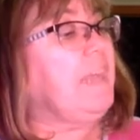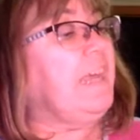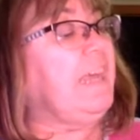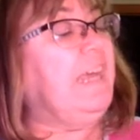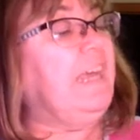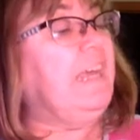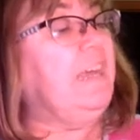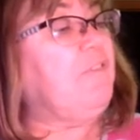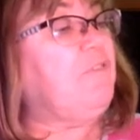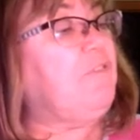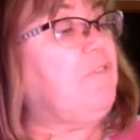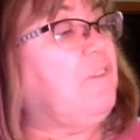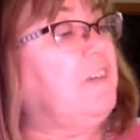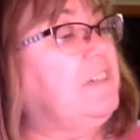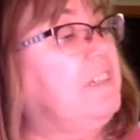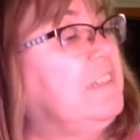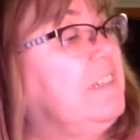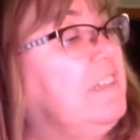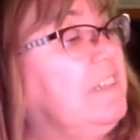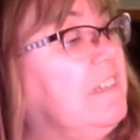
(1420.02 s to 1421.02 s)

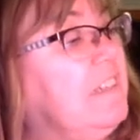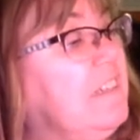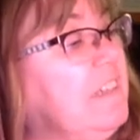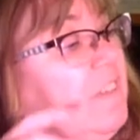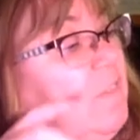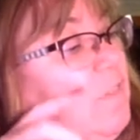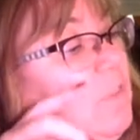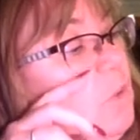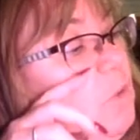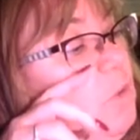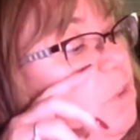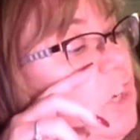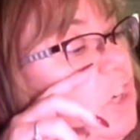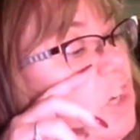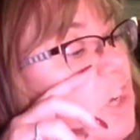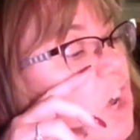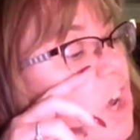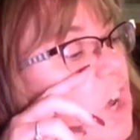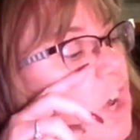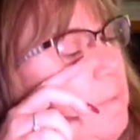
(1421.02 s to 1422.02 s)
If you
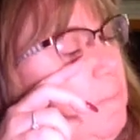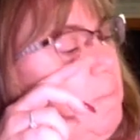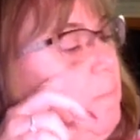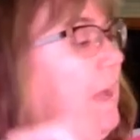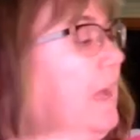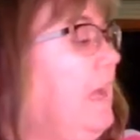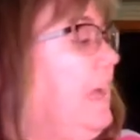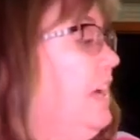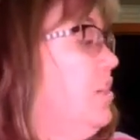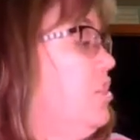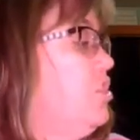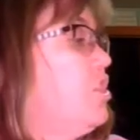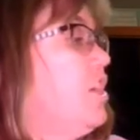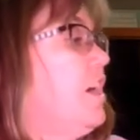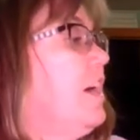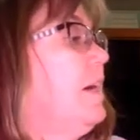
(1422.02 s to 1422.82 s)
look on page